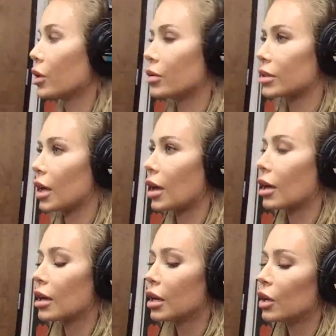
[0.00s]
who's
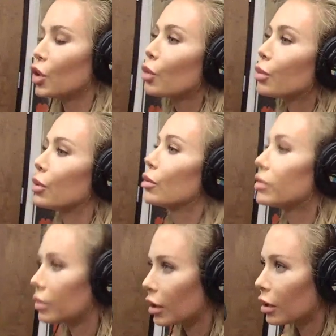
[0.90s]
saying, You're
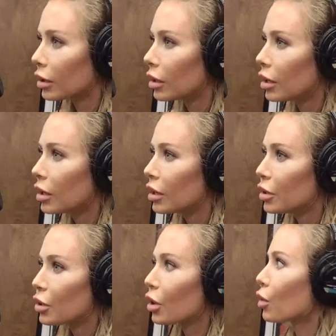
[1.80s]
beautiful.
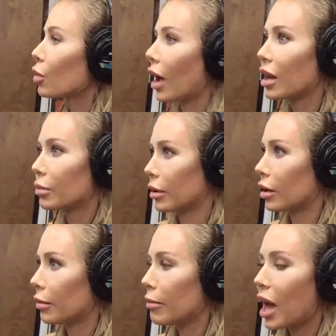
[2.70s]
You're
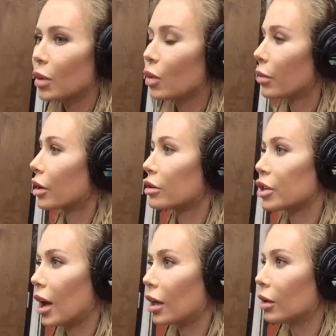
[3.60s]
incredible. Man, woman, or
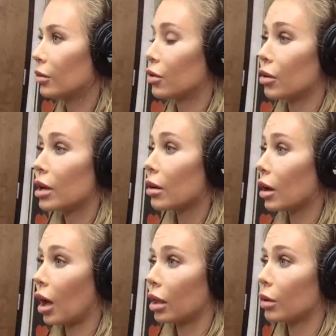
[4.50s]
child, creed, or
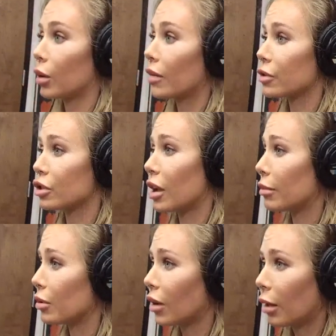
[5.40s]
color, whatever
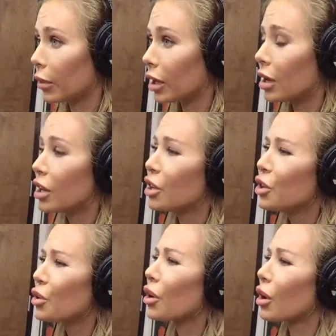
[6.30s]
shape you come in, you're